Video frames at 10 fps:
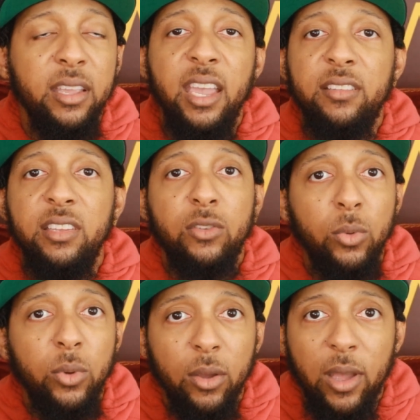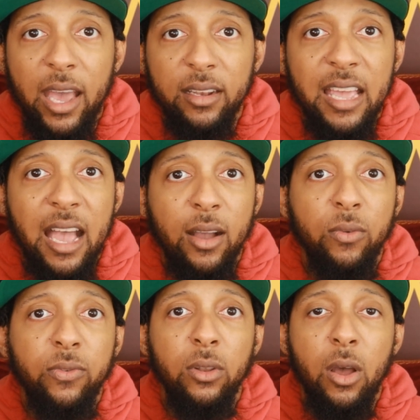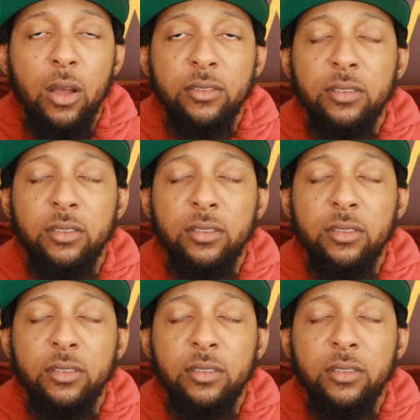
Casey Toohill had a tackle for loss.